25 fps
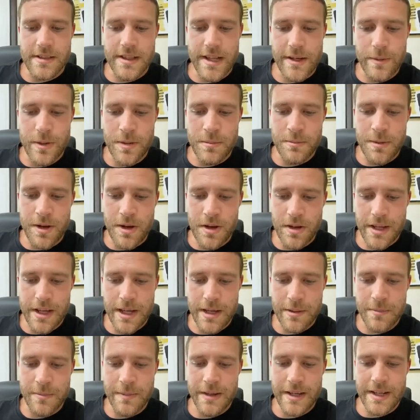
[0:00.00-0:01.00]
They will mock
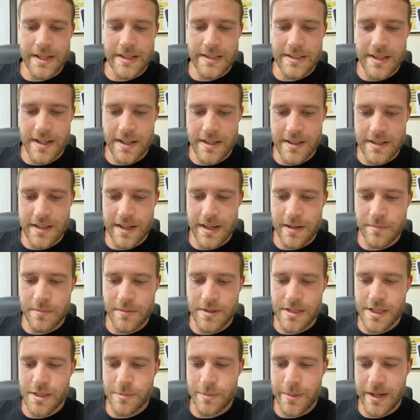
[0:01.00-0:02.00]
him, insult
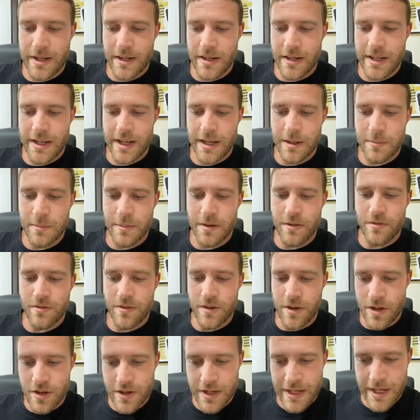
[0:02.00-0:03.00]
him, spit on him,
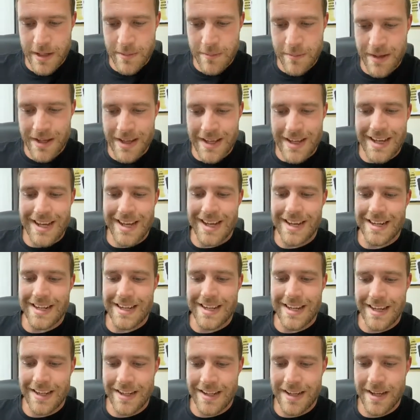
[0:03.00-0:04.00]
flog him, and
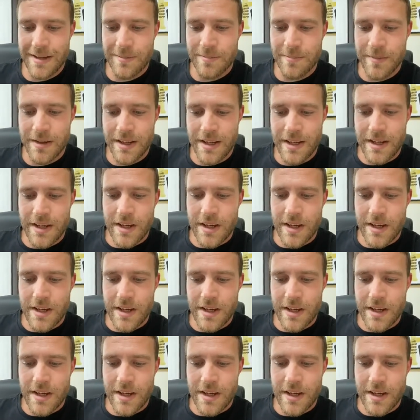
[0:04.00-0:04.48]
kill him.